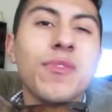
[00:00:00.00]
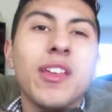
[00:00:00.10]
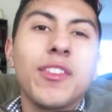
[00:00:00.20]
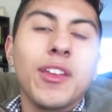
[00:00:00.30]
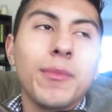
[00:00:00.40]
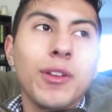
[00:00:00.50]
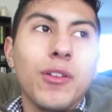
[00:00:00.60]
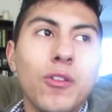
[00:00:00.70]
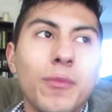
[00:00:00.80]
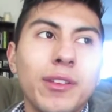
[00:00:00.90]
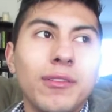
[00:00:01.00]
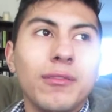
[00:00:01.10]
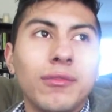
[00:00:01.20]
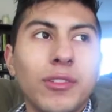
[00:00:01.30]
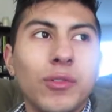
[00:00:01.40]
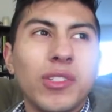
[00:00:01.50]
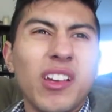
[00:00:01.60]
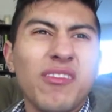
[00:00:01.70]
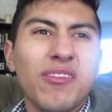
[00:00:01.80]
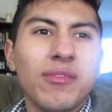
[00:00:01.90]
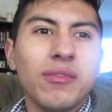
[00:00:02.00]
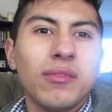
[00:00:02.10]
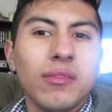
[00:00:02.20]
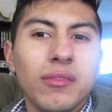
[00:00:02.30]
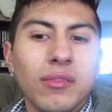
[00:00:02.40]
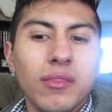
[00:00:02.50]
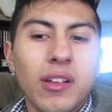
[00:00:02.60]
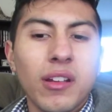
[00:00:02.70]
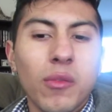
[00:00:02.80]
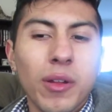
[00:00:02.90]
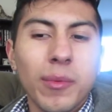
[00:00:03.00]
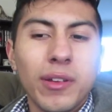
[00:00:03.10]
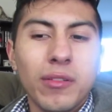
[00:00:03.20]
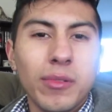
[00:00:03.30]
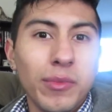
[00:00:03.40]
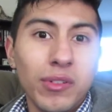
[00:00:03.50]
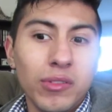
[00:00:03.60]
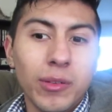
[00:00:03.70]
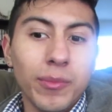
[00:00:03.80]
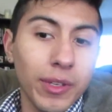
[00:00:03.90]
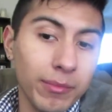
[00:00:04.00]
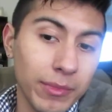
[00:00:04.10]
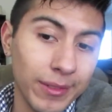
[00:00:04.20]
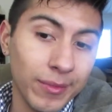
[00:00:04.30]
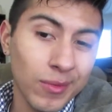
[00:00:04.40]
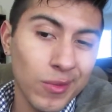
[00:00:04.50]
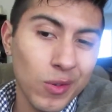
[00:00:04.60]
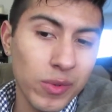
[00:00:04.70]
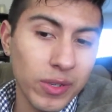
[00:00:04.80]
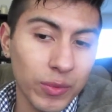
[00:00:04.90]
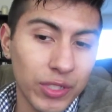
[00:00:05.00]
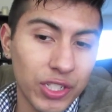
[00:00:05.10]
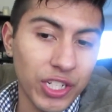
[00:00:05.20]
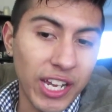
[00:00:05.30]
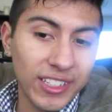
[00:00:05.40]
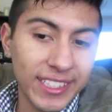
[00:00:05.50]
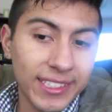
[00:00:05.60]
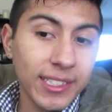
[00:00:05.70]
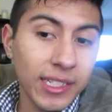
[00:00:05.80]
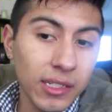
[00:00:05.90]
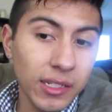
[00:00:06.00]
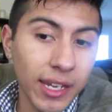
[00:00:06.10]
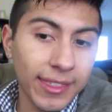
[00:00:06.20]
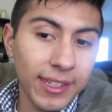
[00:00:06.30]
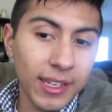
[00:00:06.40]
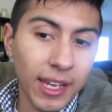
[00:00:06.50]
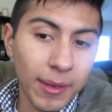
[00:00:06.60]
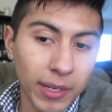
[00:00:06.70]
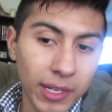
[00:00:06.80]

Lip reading: then I think I'm gonna go home and do stuff. I don't know what I'm gonna do, but I'm gonna do something, but we shall see. I think I'm